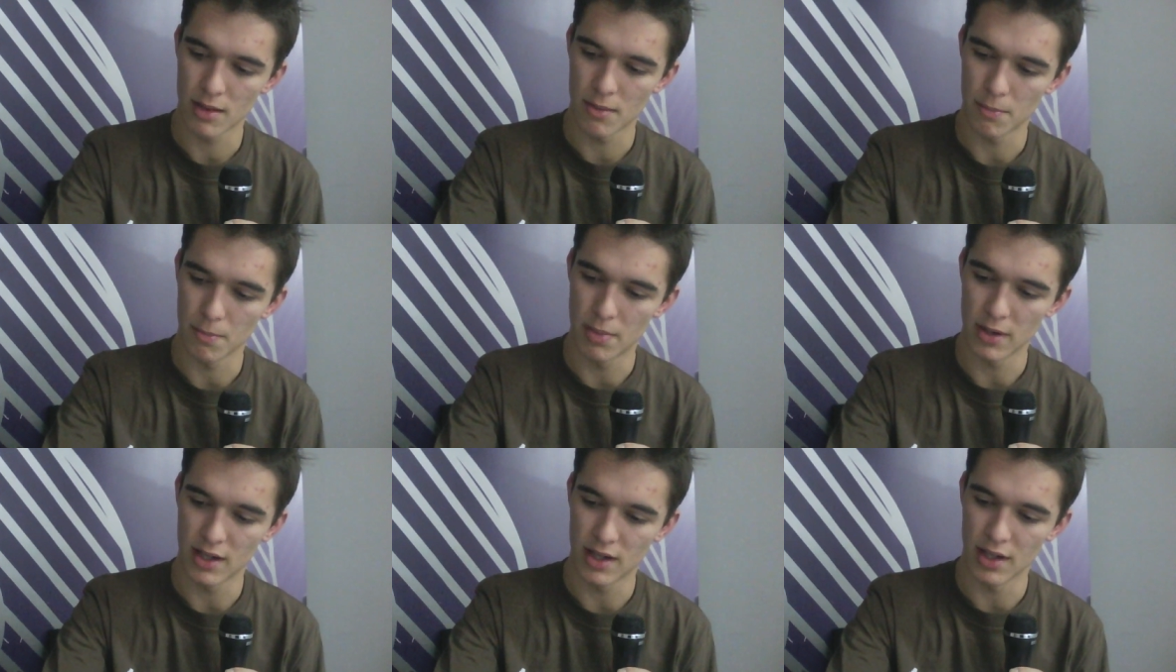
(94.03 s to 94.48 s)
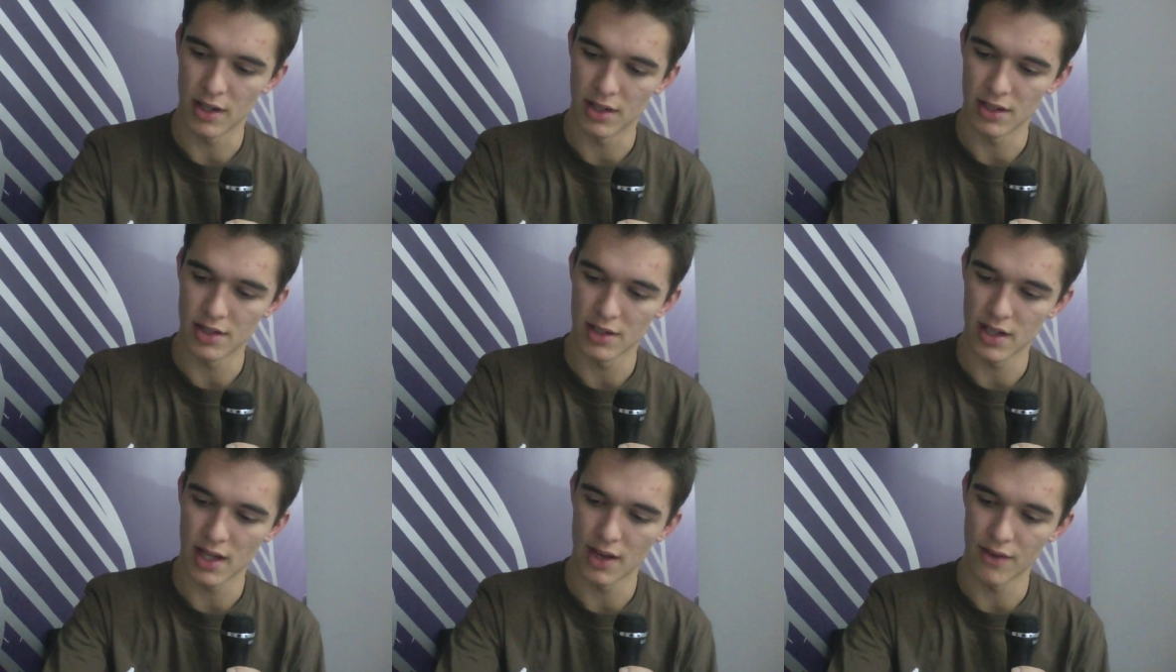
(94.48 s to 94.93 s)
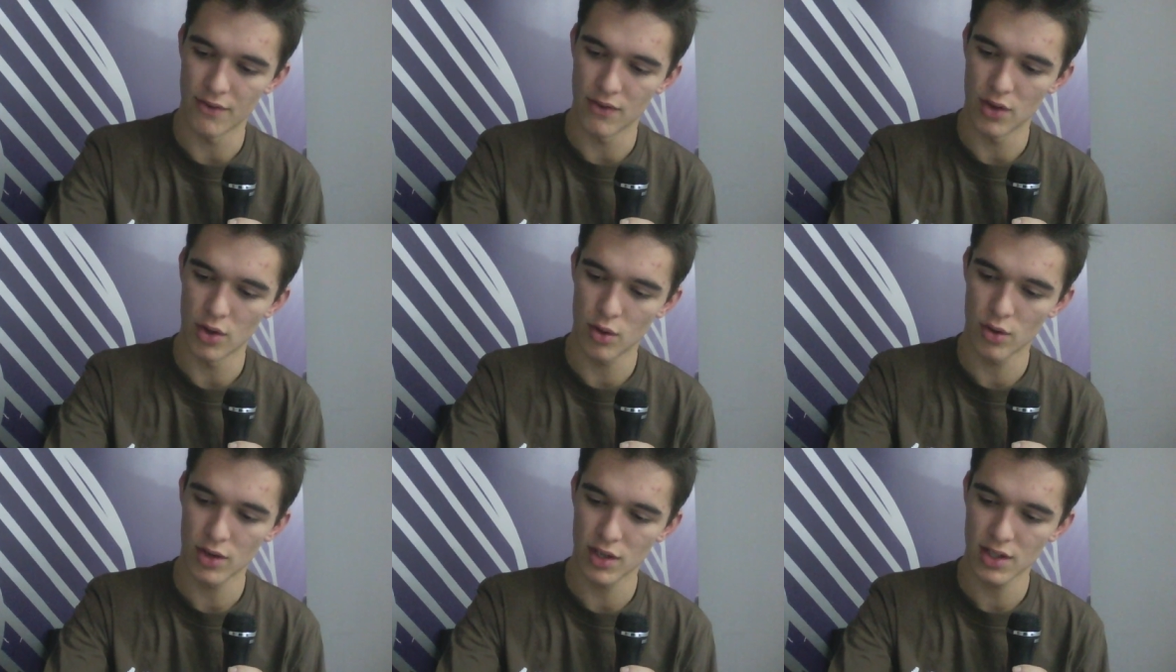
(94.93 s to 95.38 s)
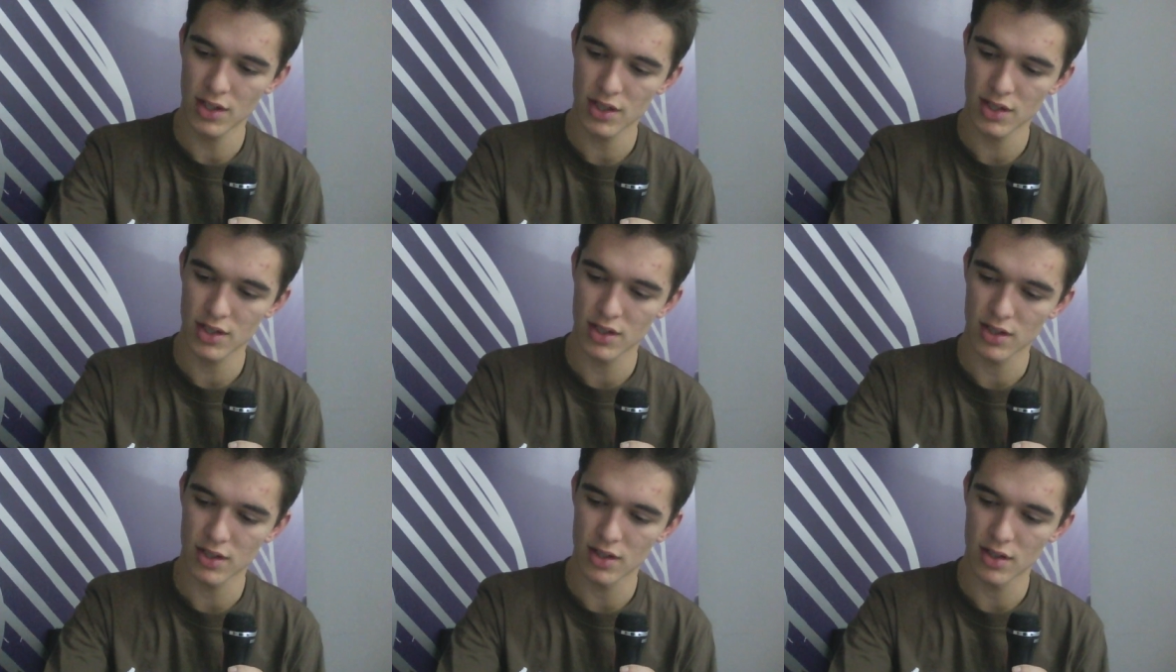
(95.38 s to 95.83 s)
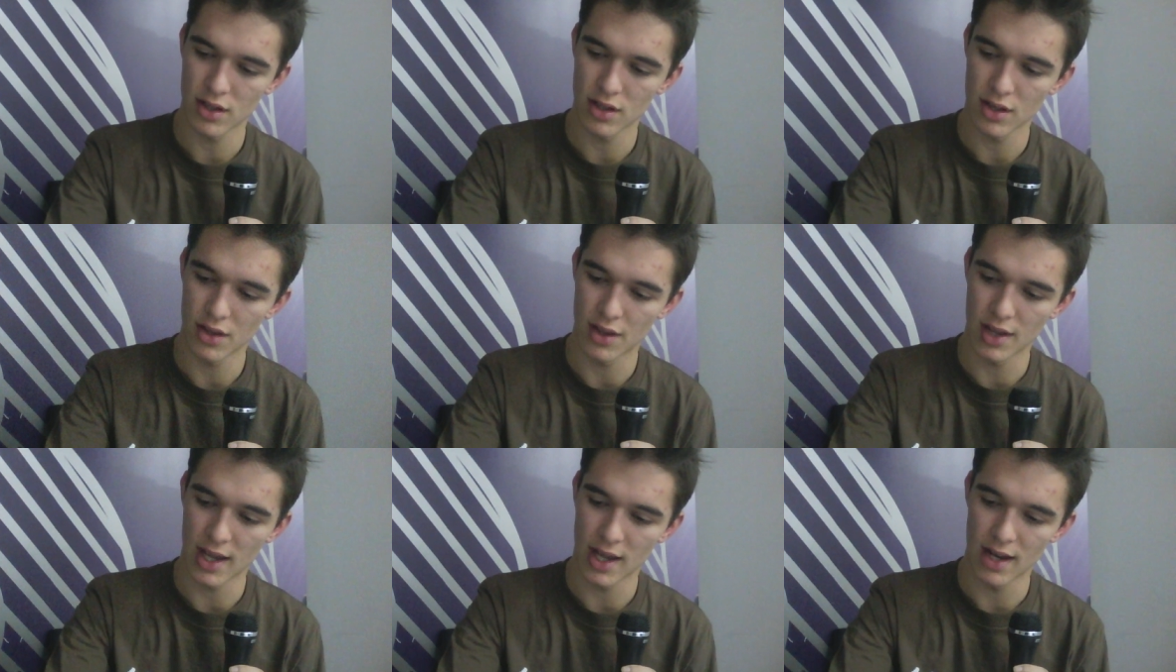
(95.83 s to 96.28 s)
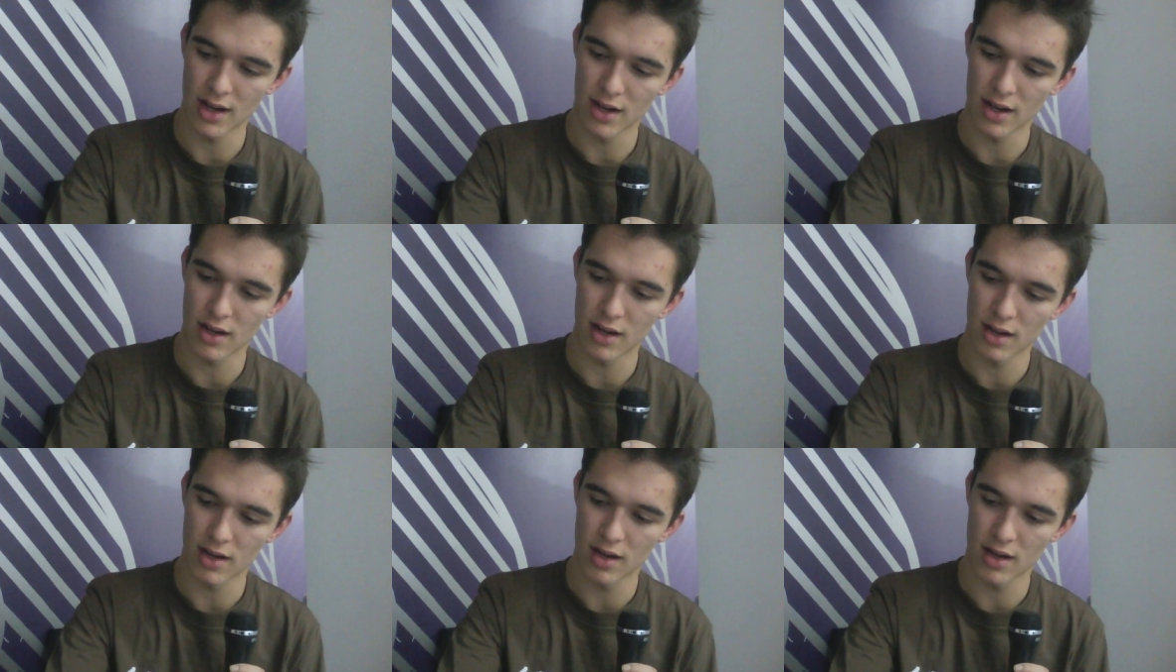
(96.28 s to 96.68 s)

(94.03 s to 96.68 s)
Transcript: because I've noticed that